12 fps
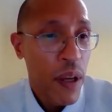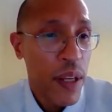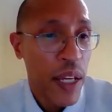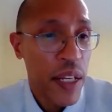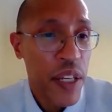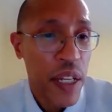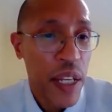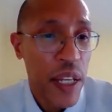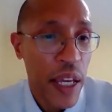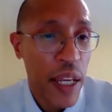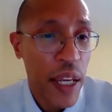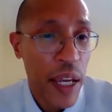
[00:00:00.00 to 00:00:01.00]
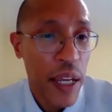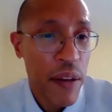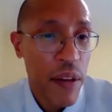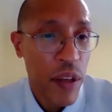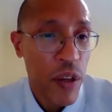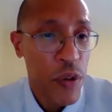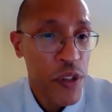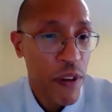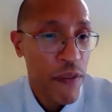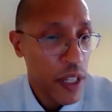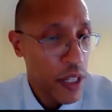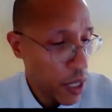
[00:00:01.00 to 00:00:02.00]
1988, the use
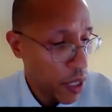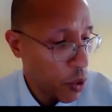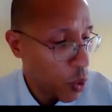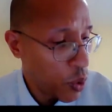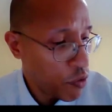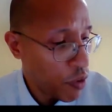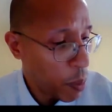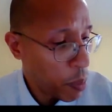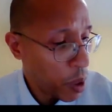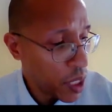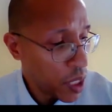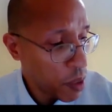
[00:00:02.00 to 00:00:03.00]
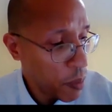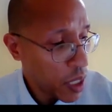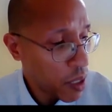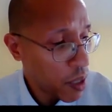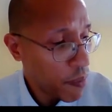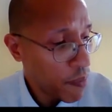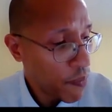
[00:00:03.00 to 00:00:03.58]
of continuous replenishment.